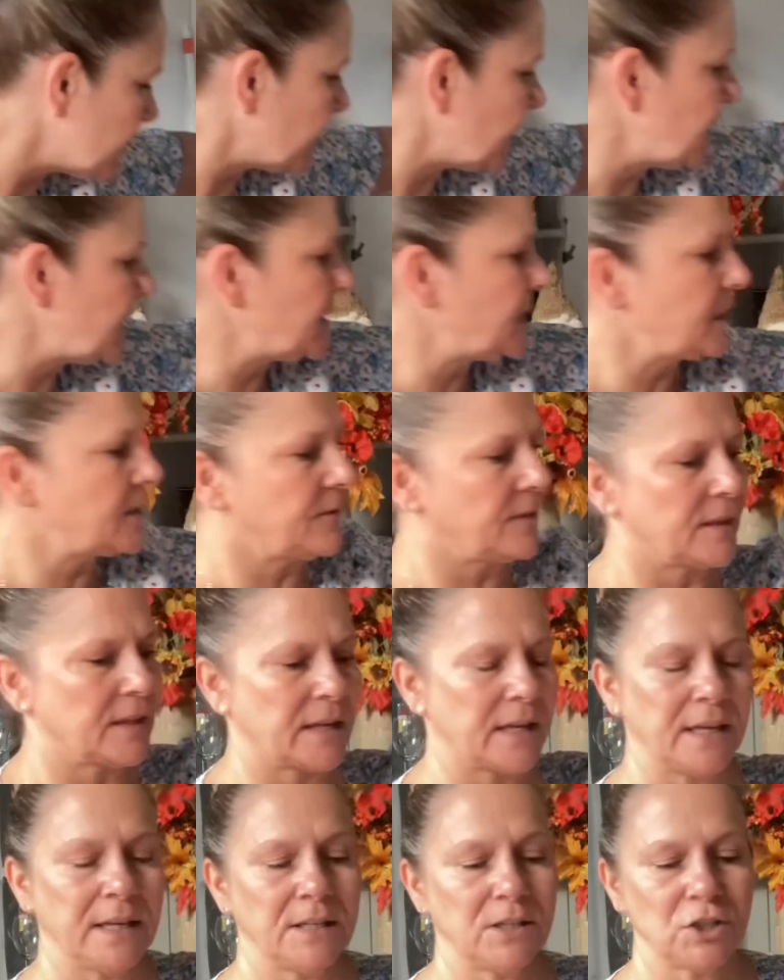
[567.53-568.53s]
pieces for the
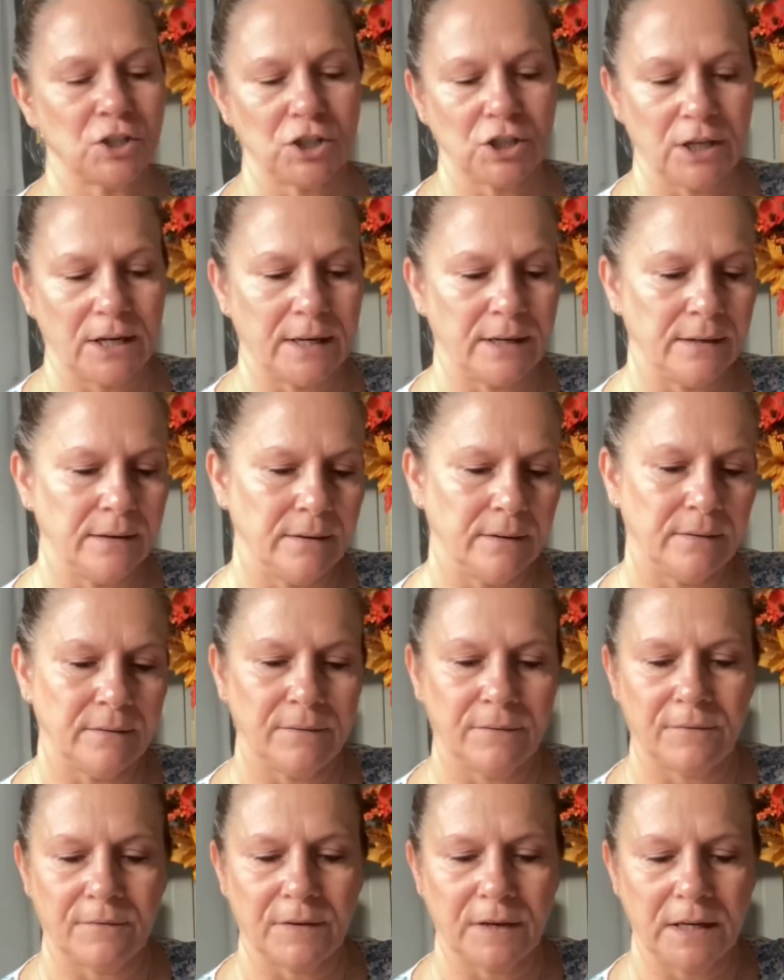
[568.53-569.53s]
kitchen,
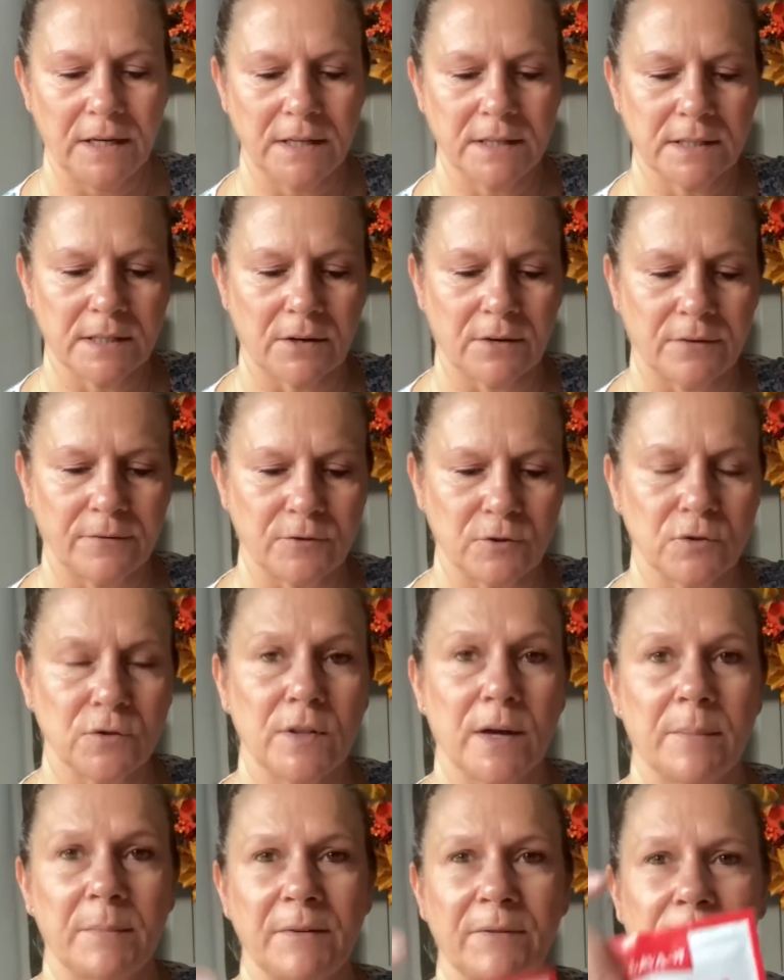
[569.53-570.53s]
for heater. I've done
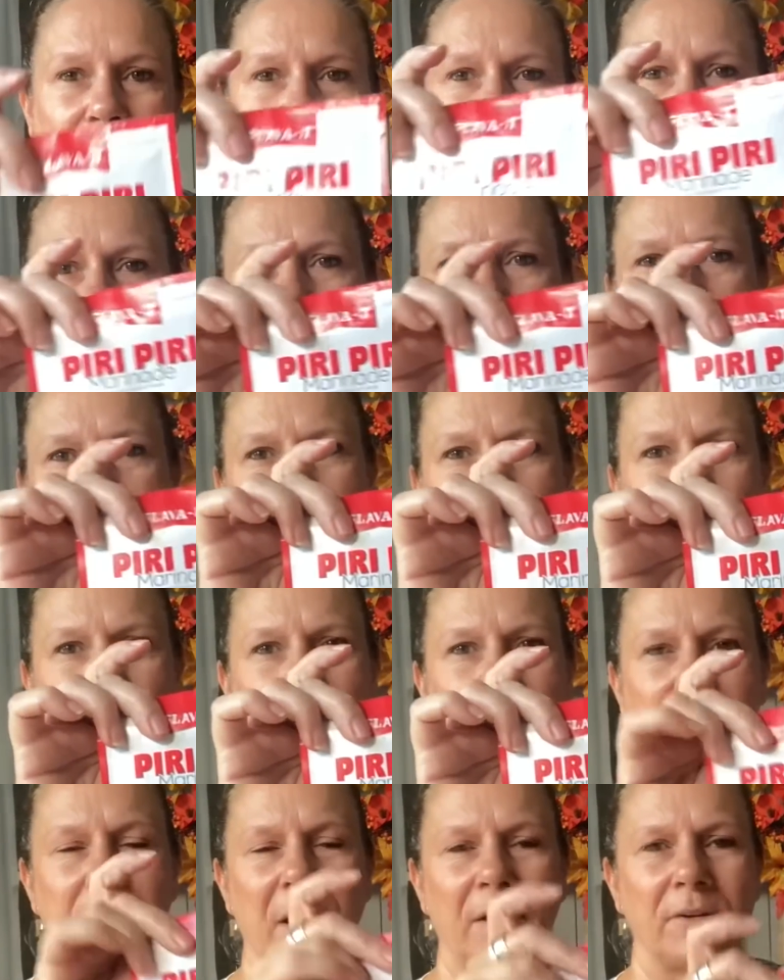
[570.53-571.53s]
that before, and I've done
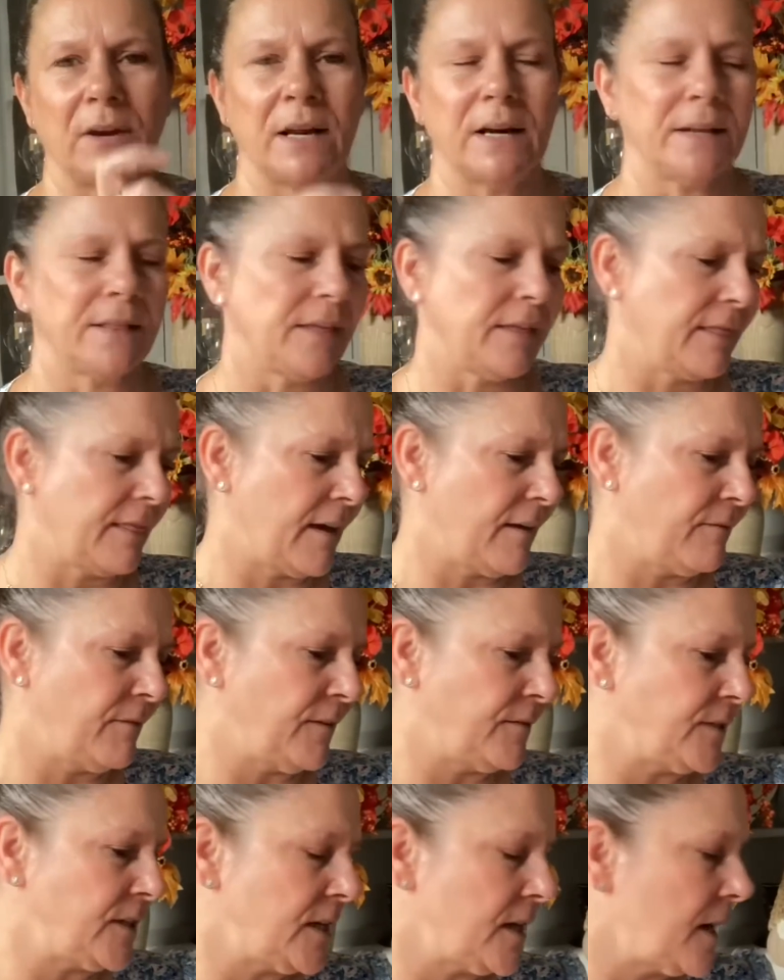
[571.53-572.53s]
that Perry, and I think they're
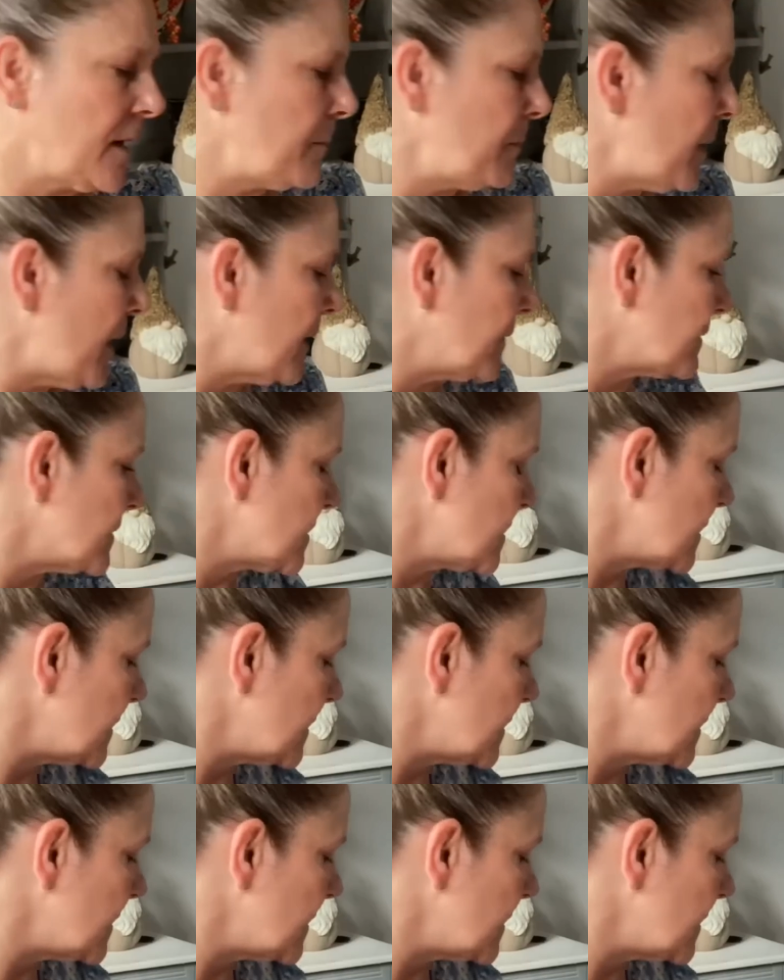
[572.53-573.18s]
59 pence.